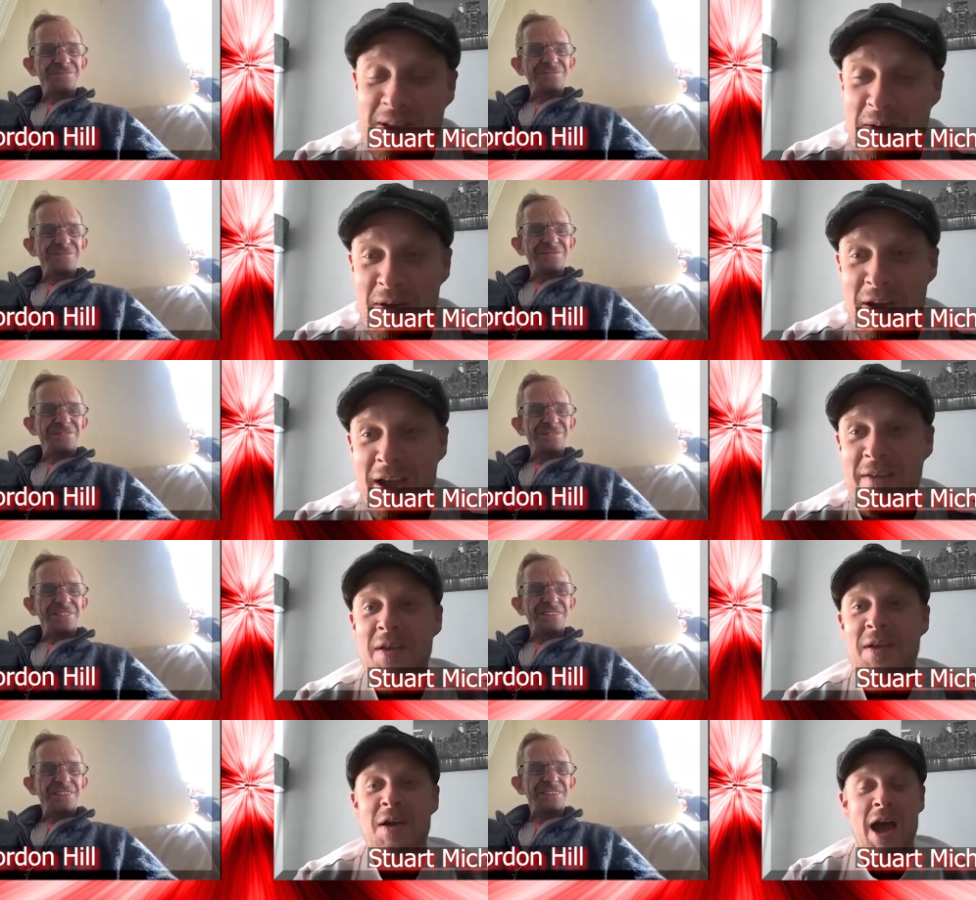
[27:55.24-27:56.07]
Speaker 1: So uh,
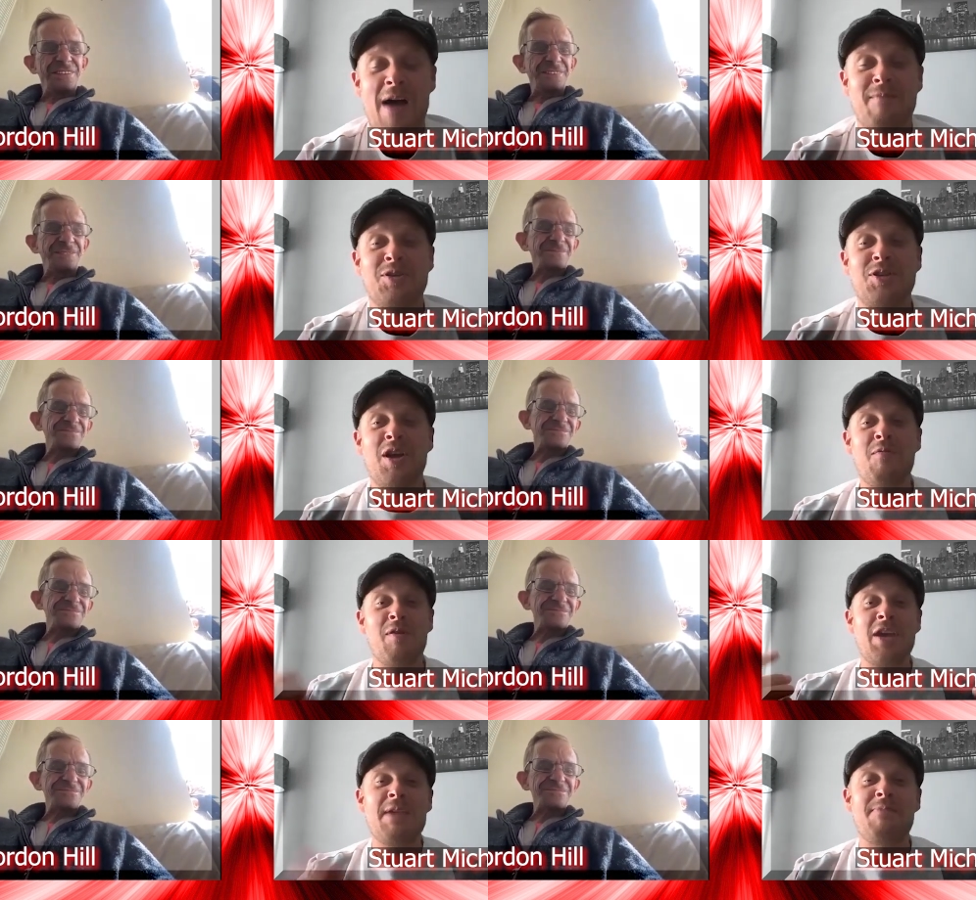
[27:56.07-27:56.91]
I'm sure
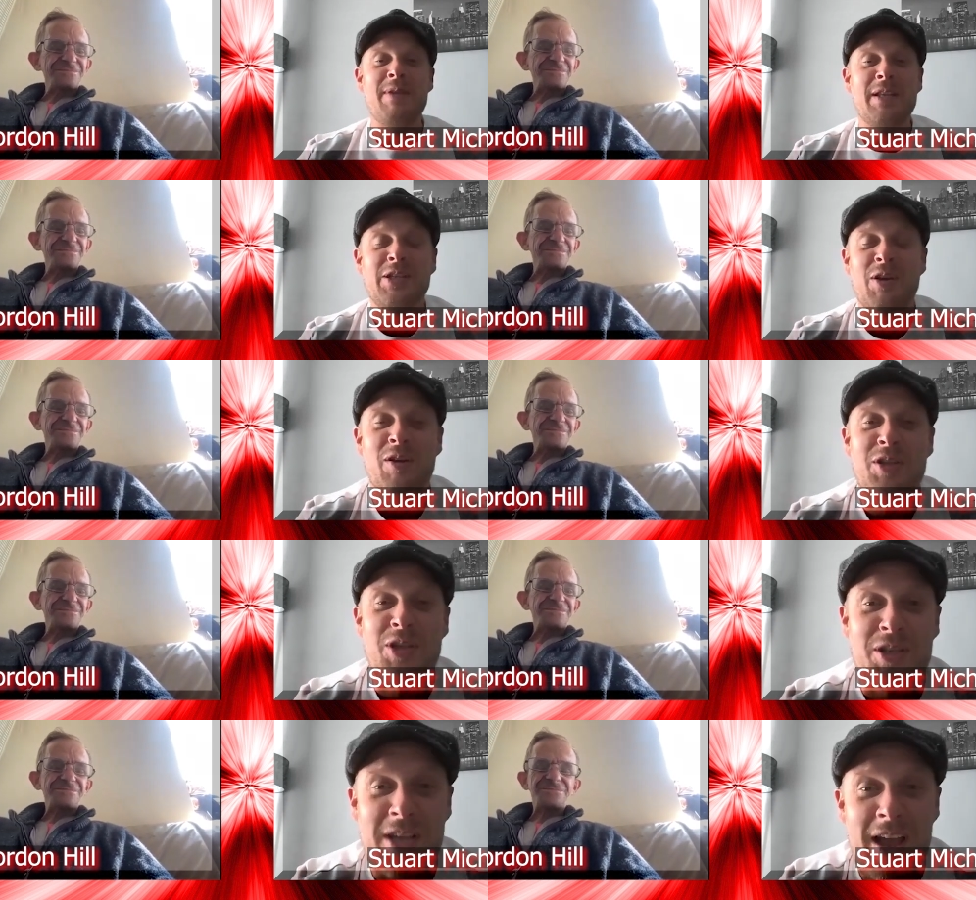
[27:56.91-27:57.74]
we'll keep in touch
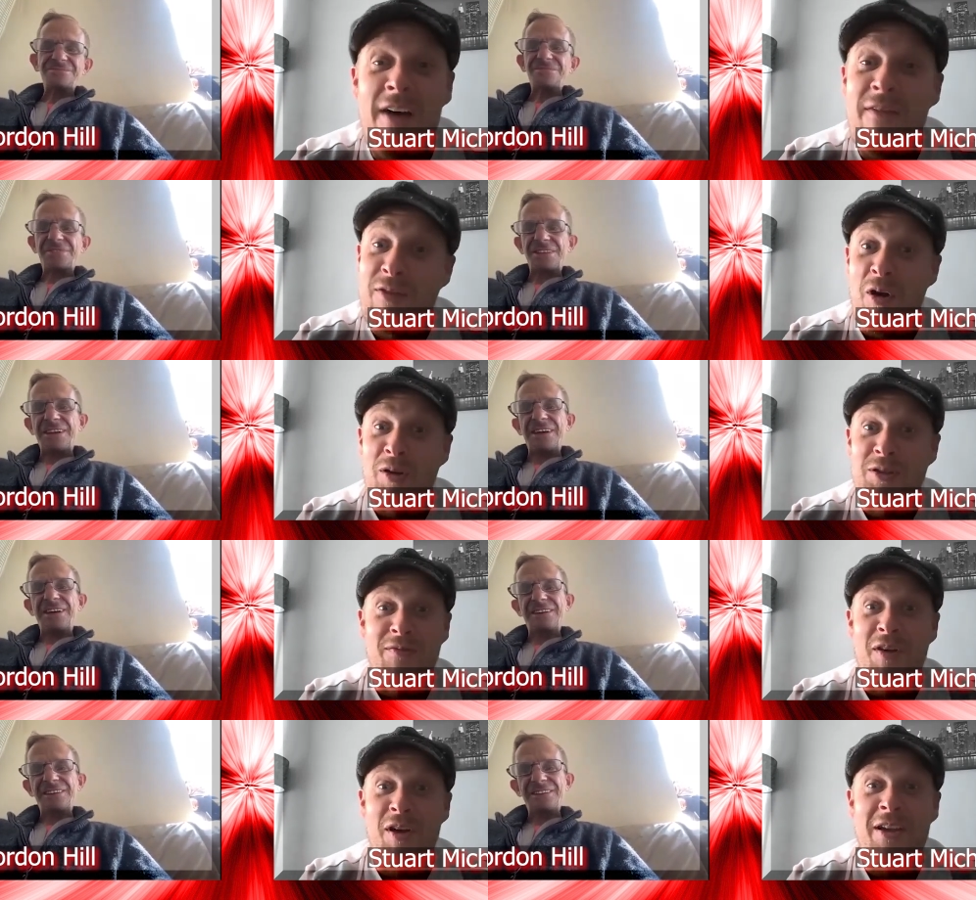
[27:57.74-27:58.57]
because, of course, I've
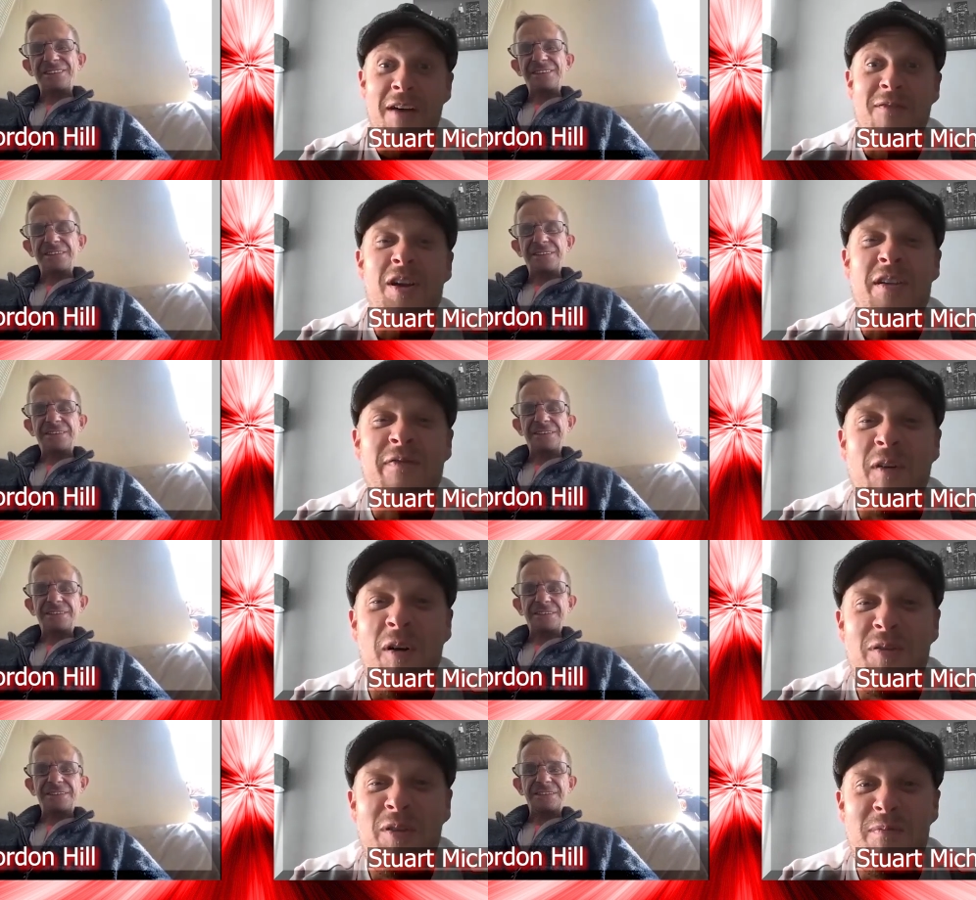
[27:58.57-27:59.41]
got I've got your
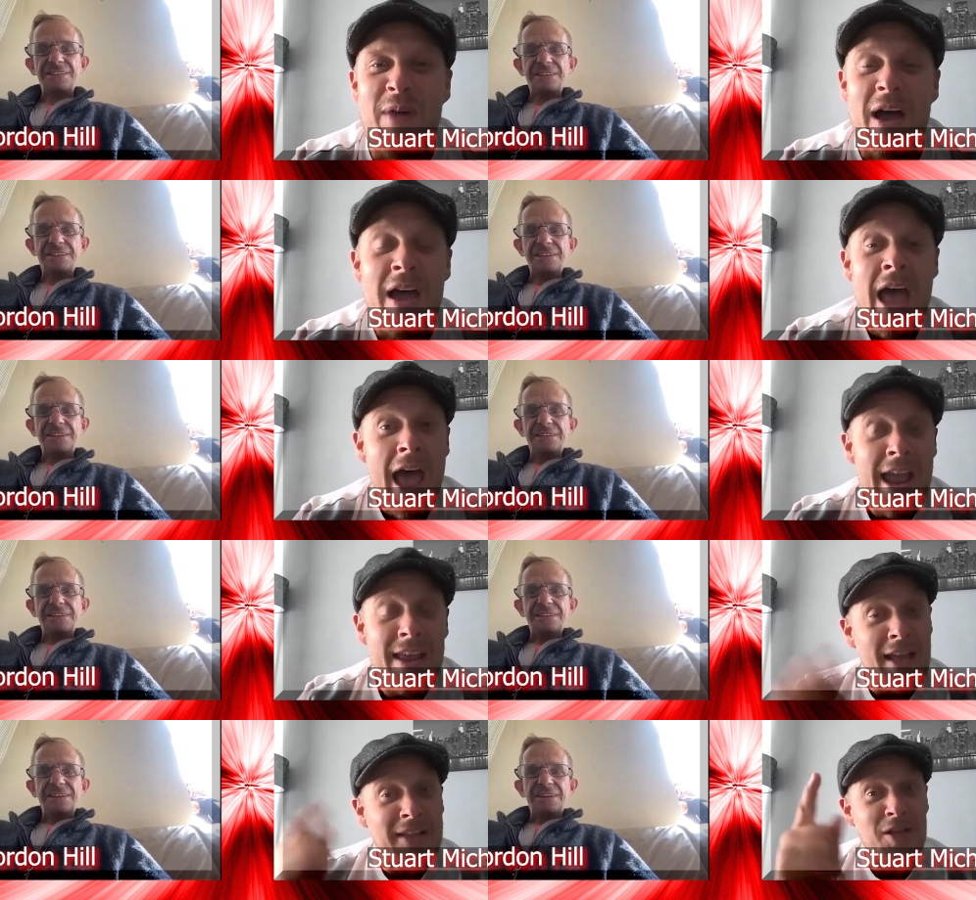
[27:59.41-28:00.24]
phone number. Hey,
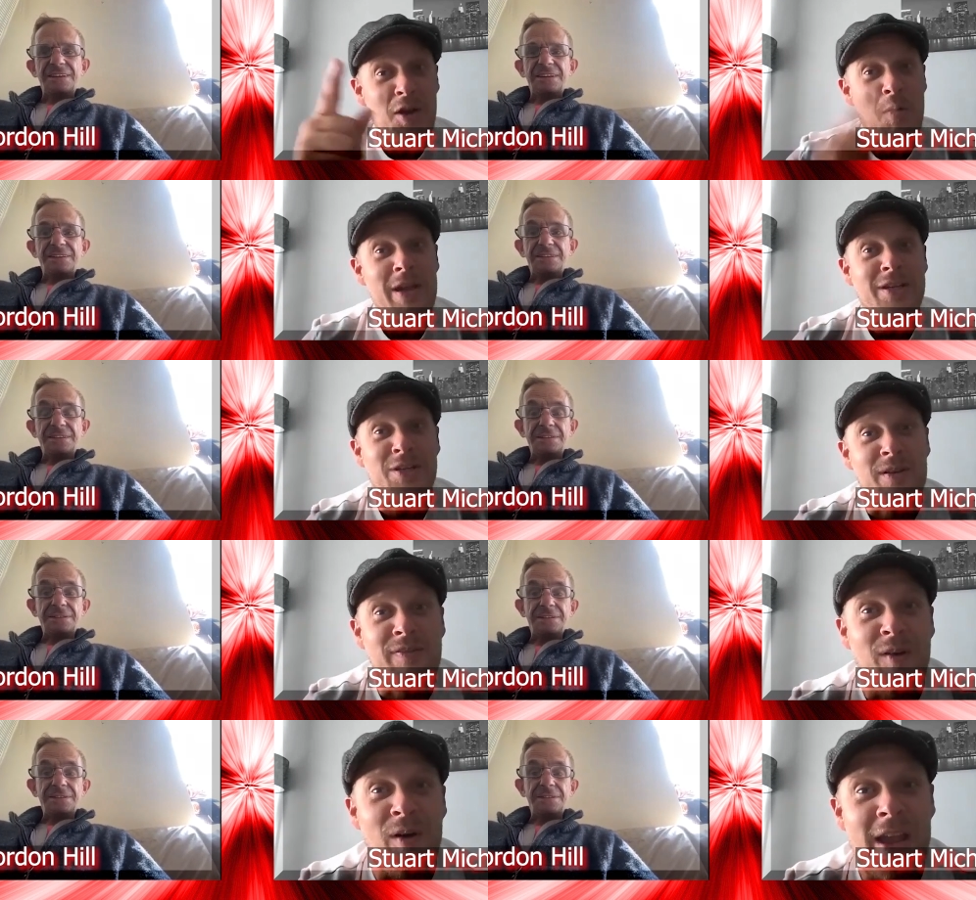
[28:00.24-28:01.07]
that's a question
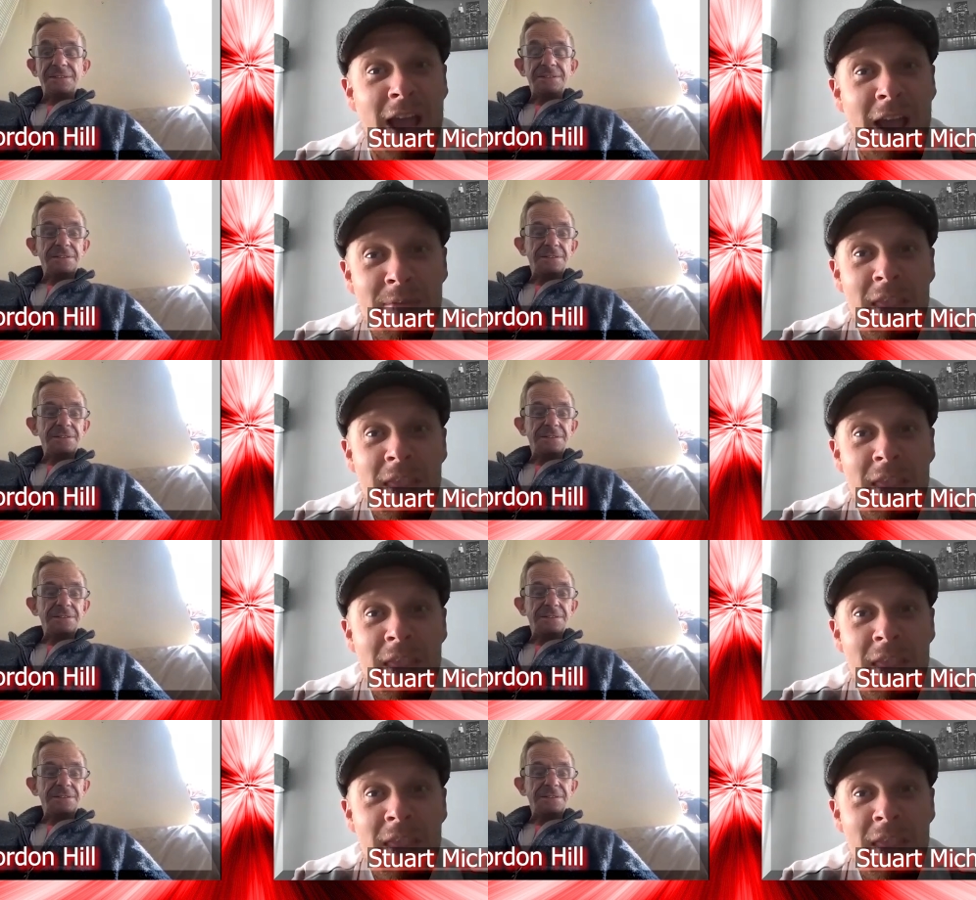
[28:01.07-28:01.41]
for you.